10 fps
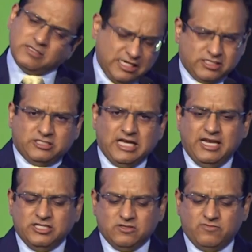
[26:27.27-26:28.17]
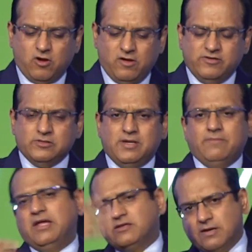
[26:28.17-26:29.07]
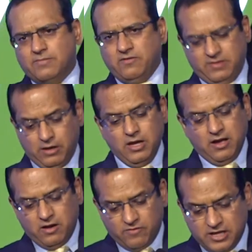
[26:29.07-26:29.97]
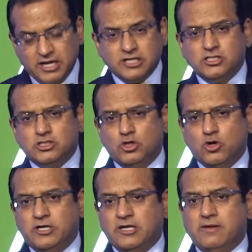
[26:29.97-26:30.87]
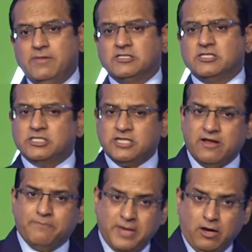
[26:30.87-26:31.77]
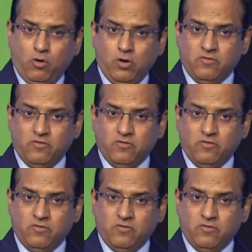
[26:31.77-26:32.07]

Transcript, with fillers: Yes, challenges will always be remain. Somebody, energy security remains still a big hole.